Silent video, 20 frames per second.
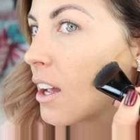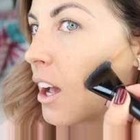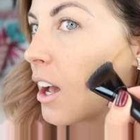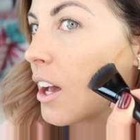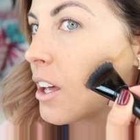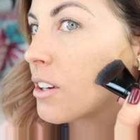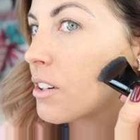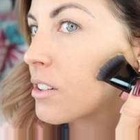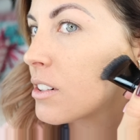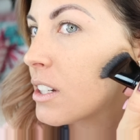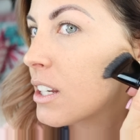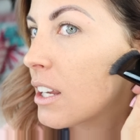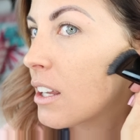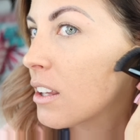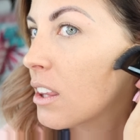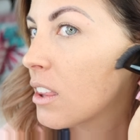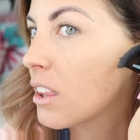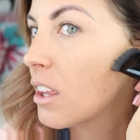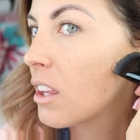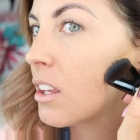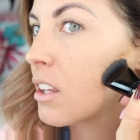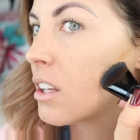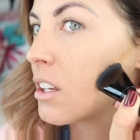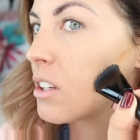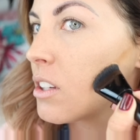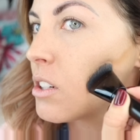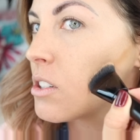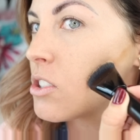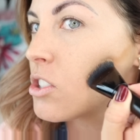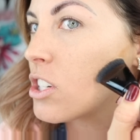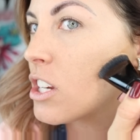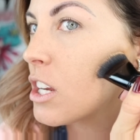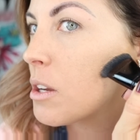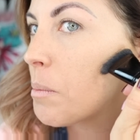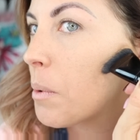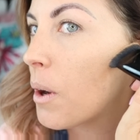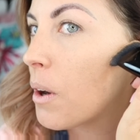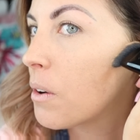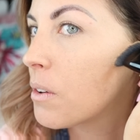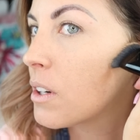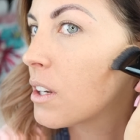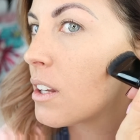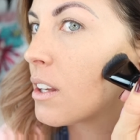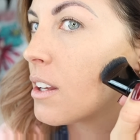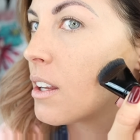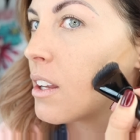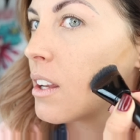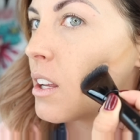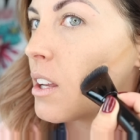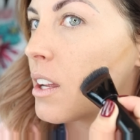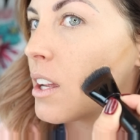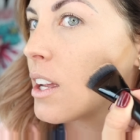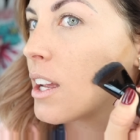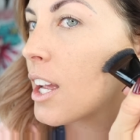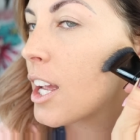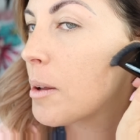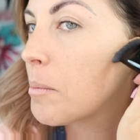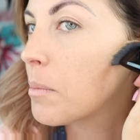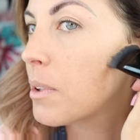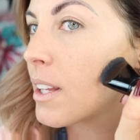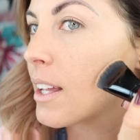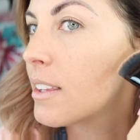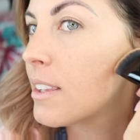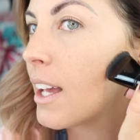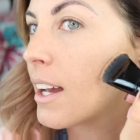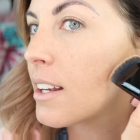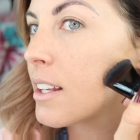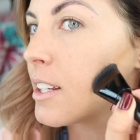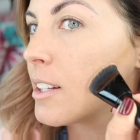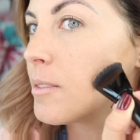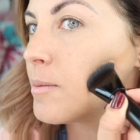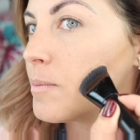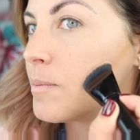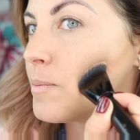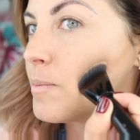underneath your cheekbone and blend that in.